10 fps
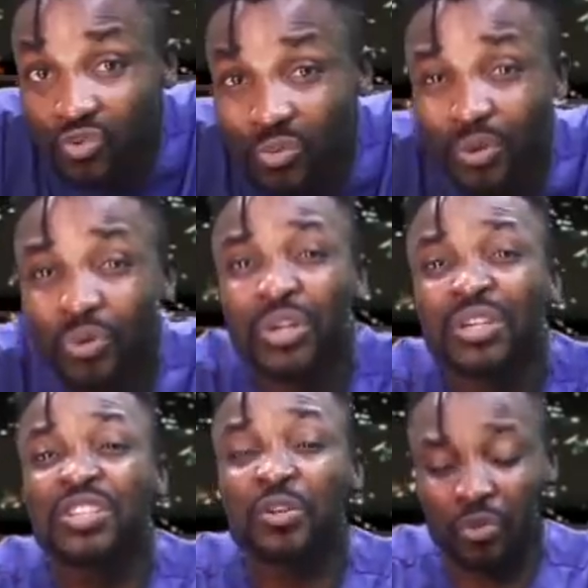school because
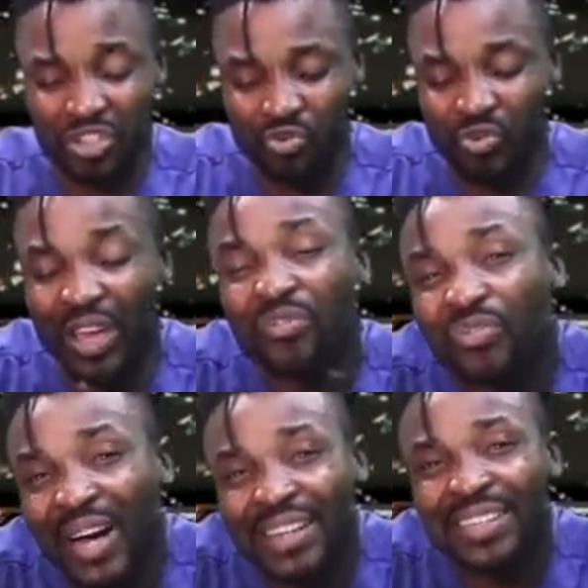the secondary school get
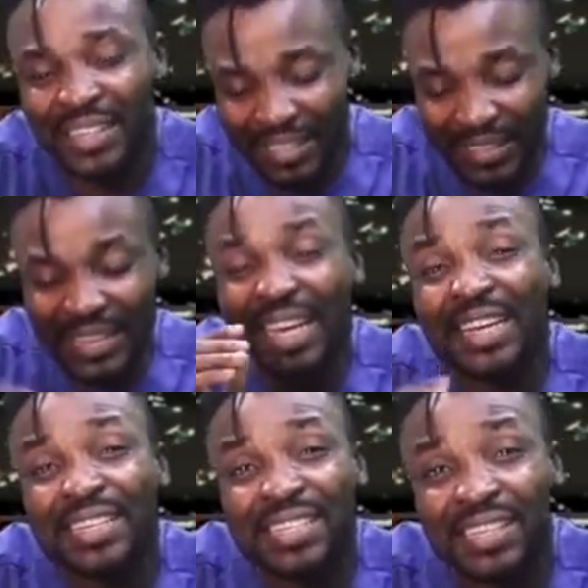fun, you get
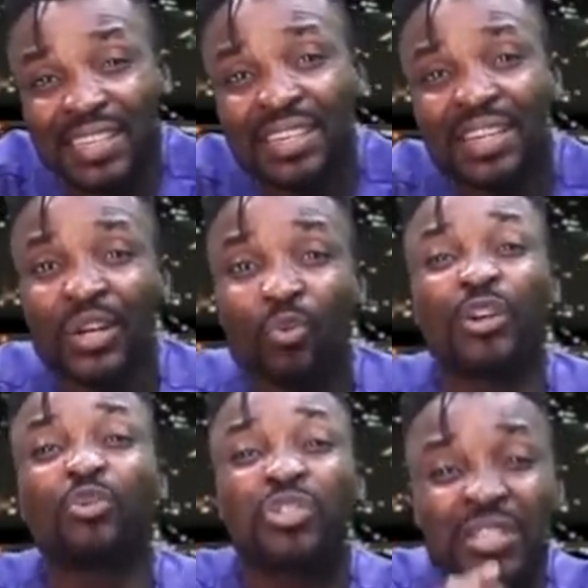AC.
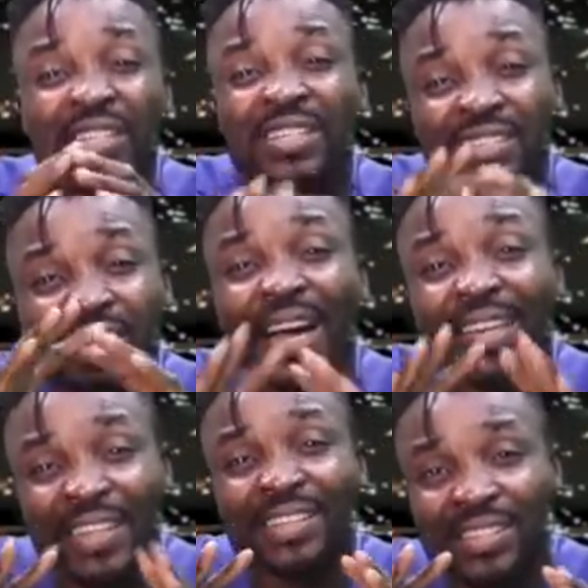When you see the
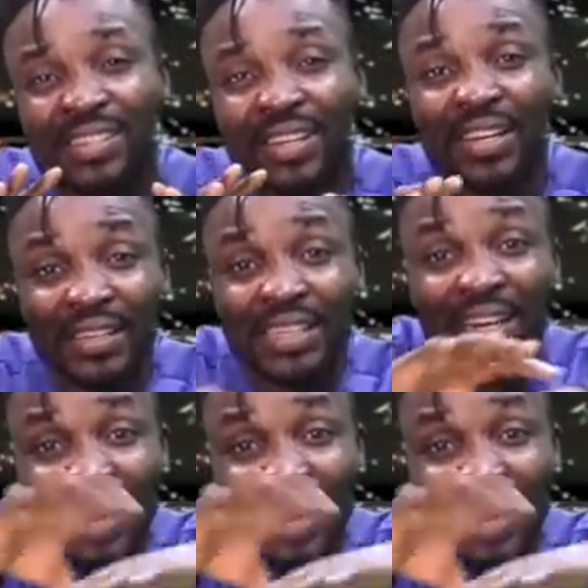science, the